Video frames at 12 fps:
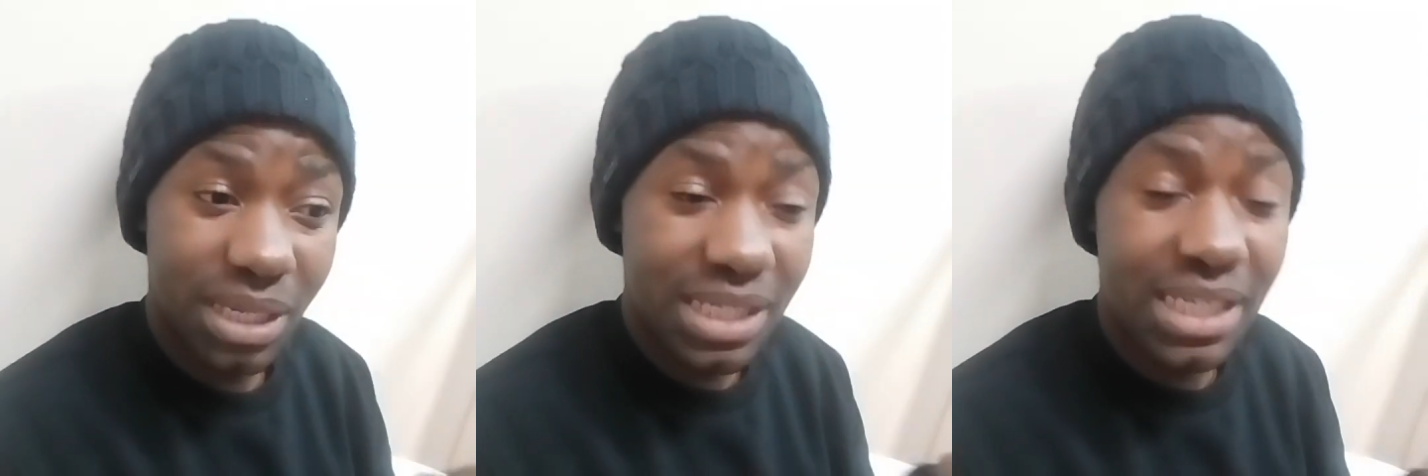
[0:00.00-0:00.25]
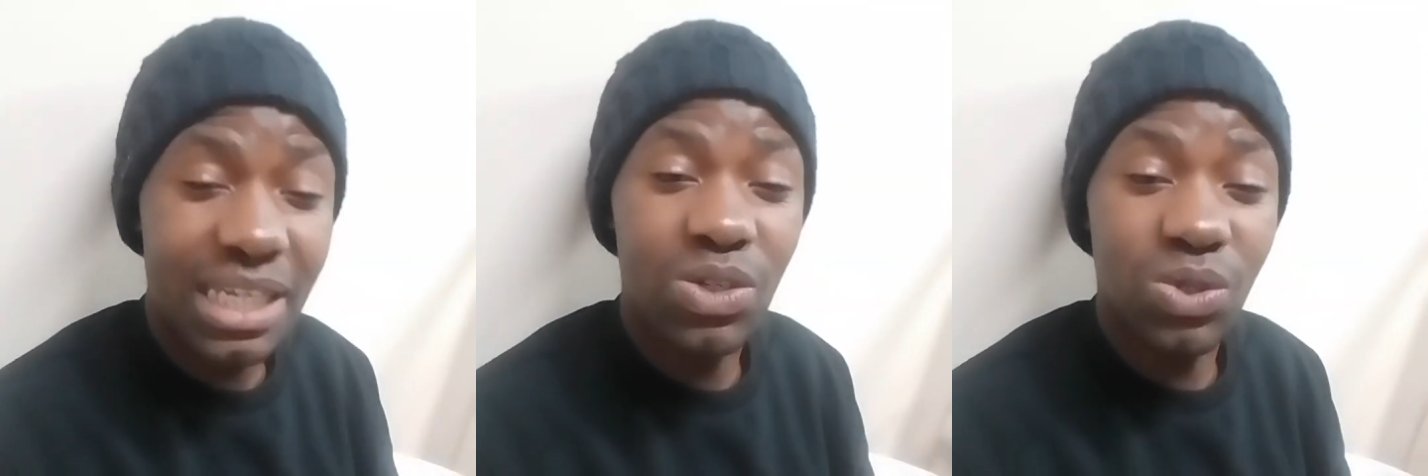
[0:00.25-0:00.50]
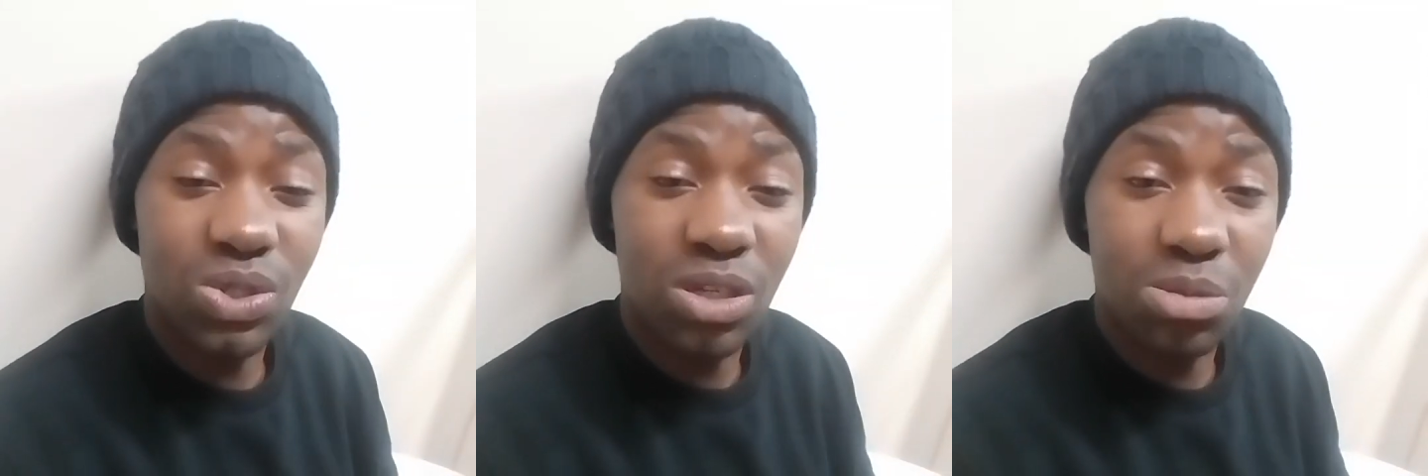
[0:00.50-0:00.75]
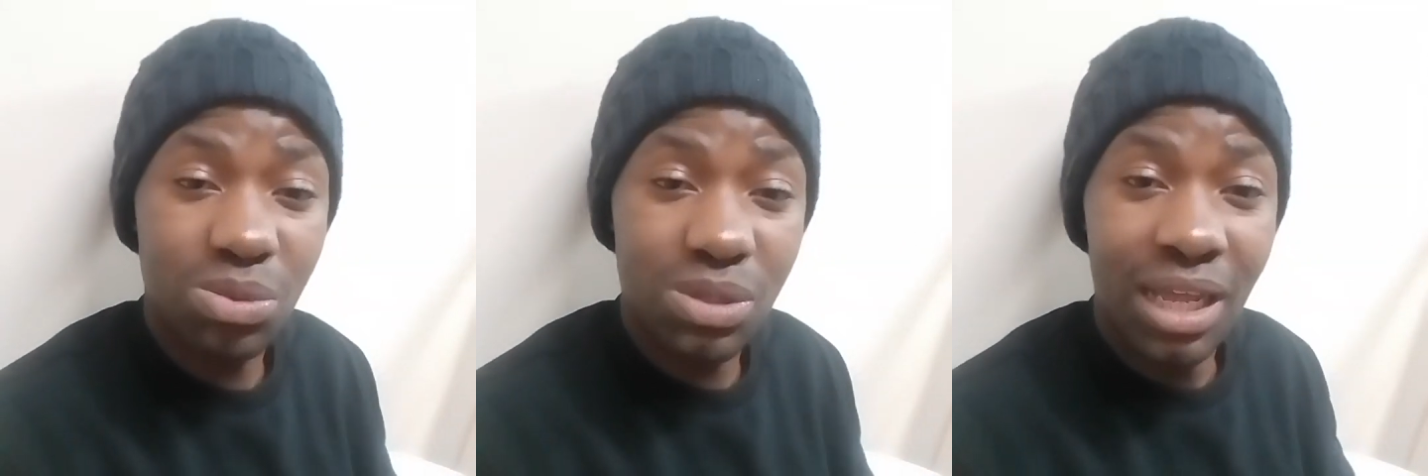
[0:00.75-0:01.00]
Basically, those
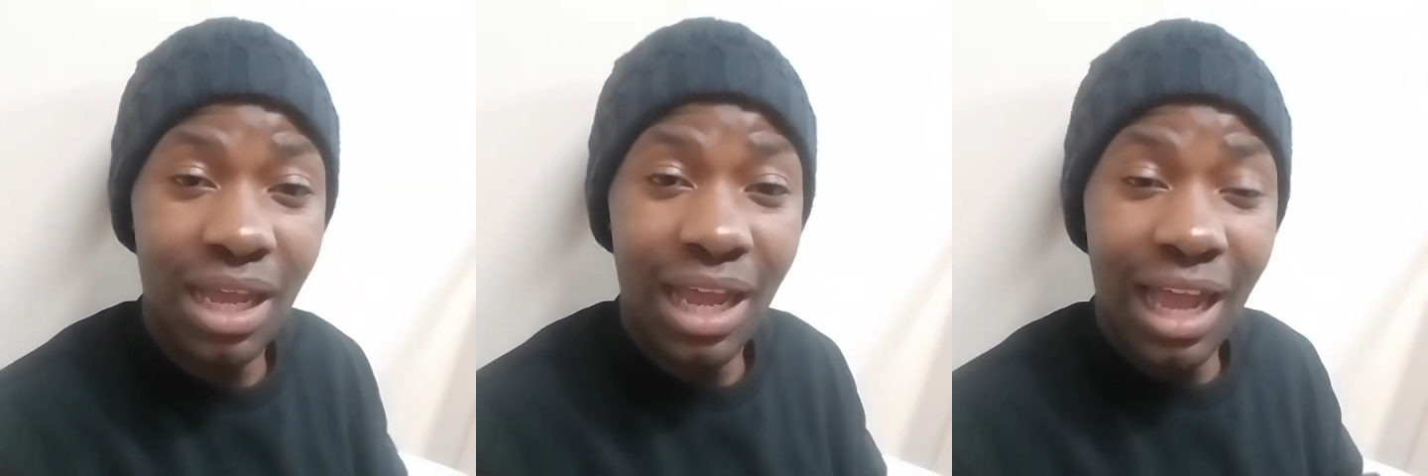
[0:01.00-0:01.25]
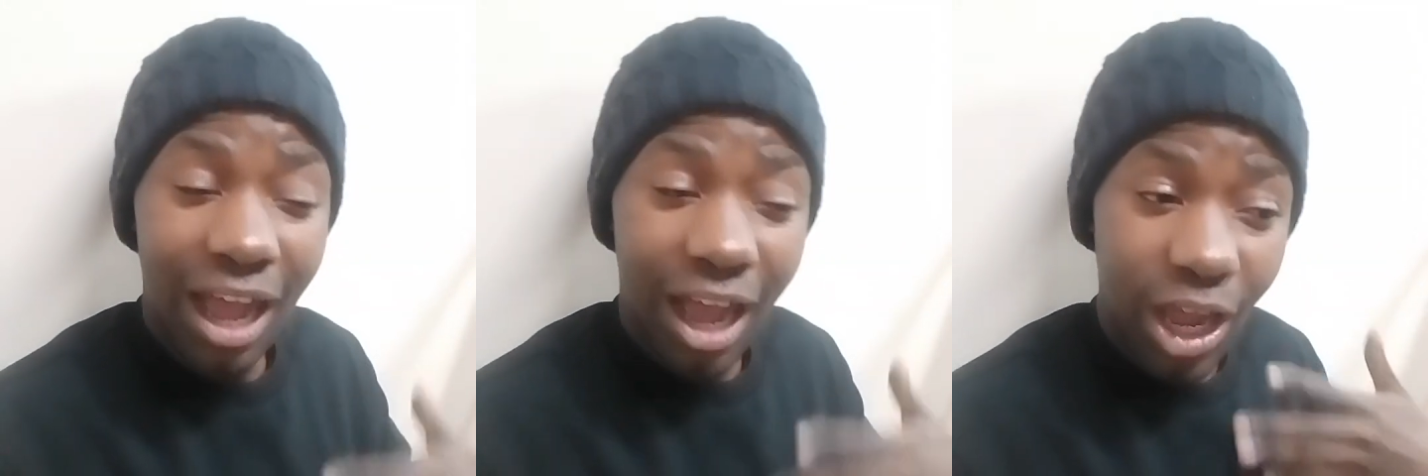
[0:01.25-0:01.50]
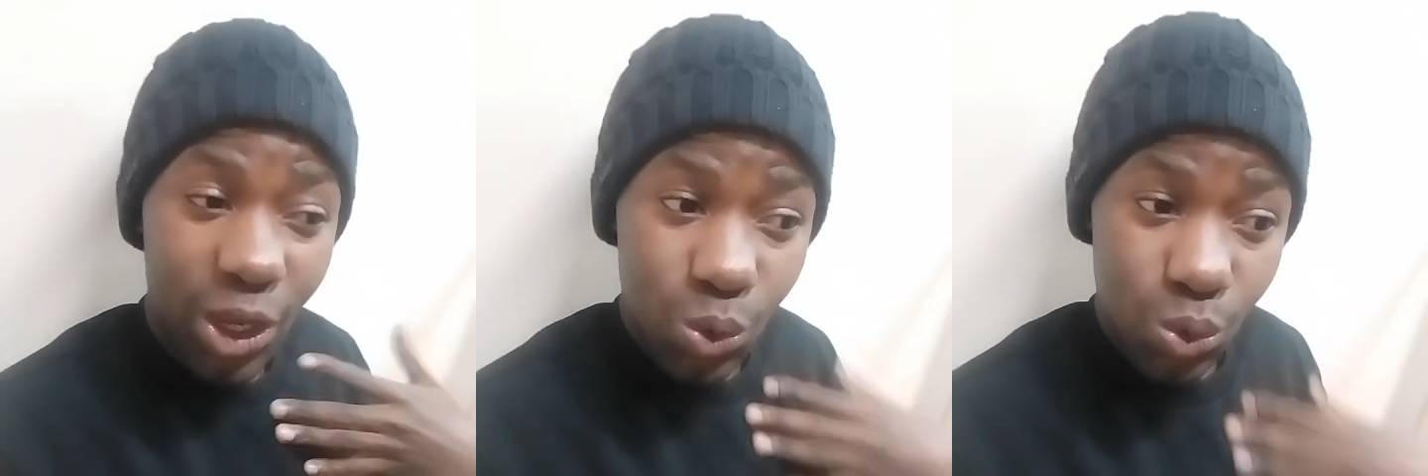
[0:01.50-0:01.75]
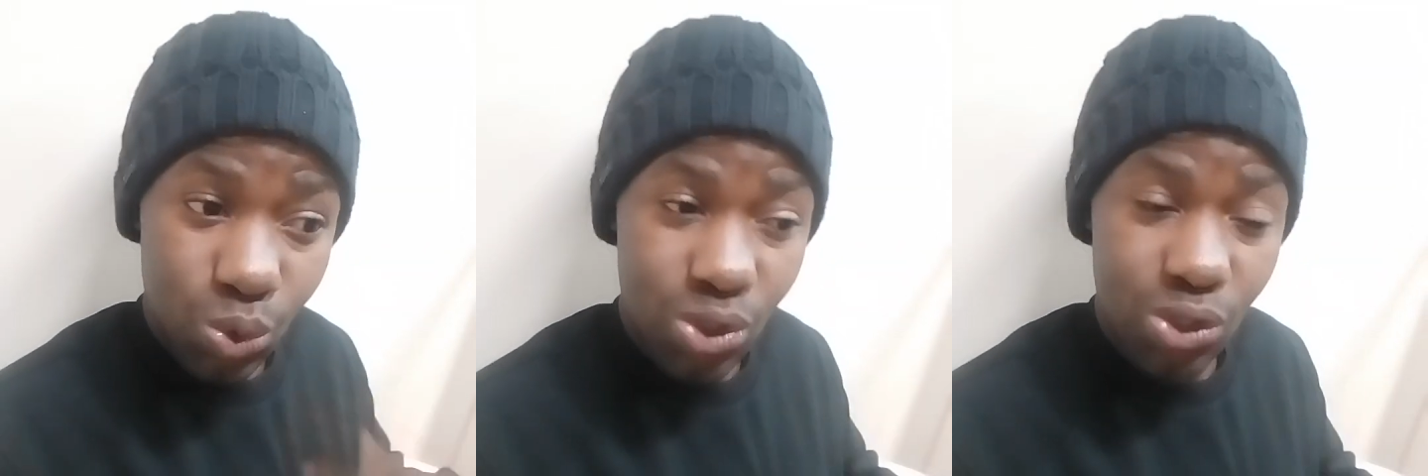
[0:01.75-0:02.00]
herbs are
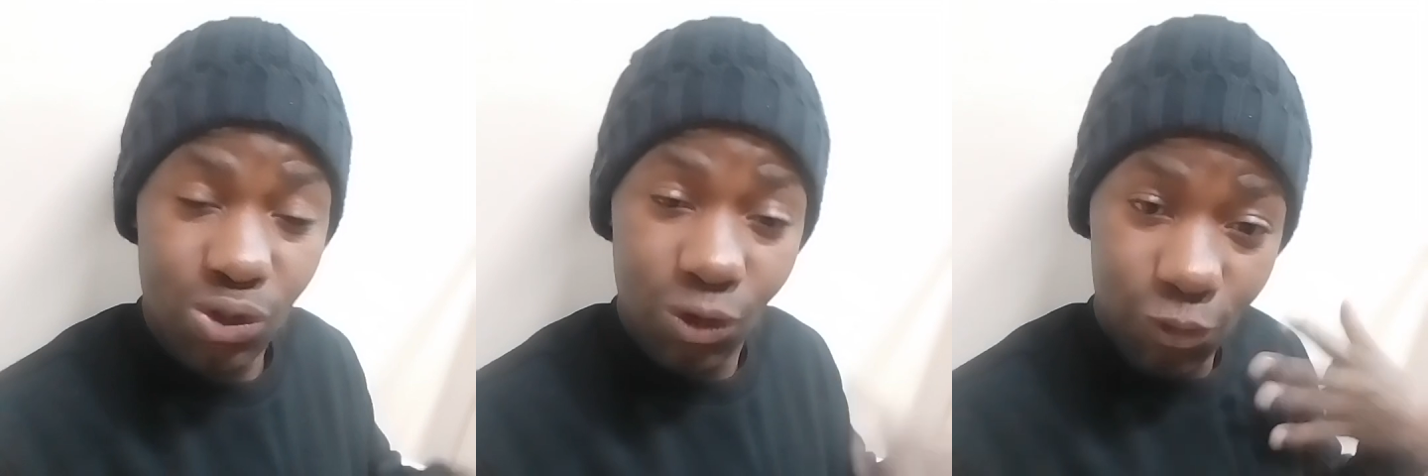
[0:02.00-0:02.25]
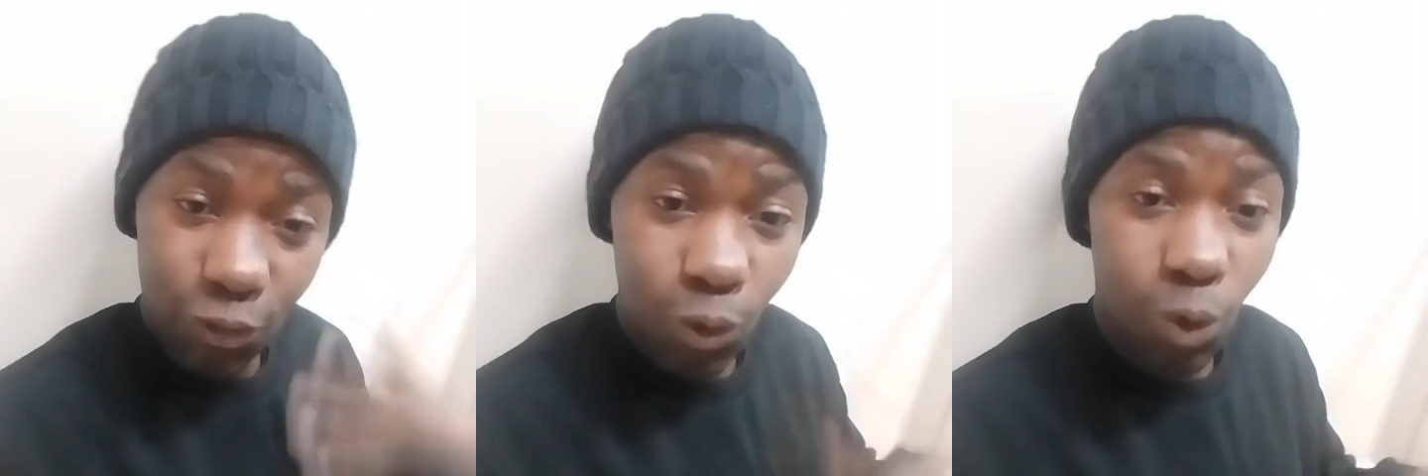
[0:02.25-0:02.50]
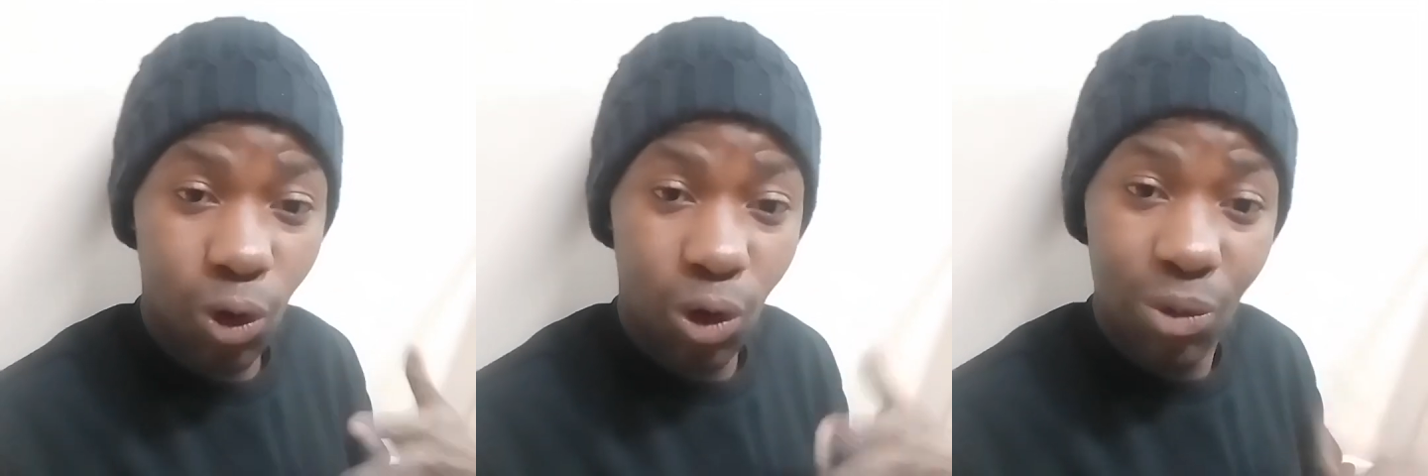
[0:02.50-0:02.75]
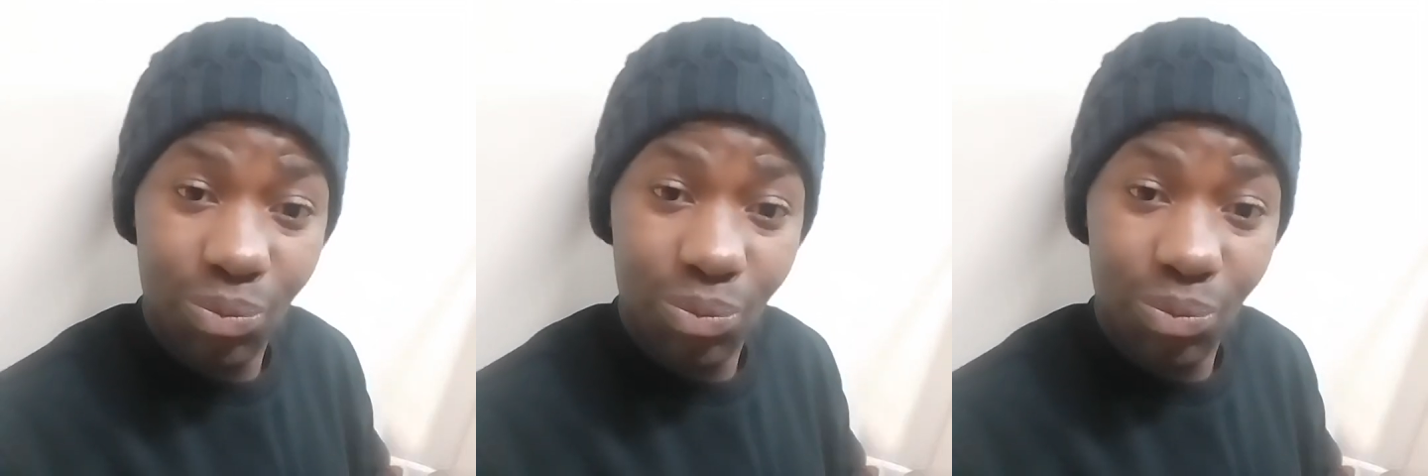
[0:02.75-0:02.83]
used for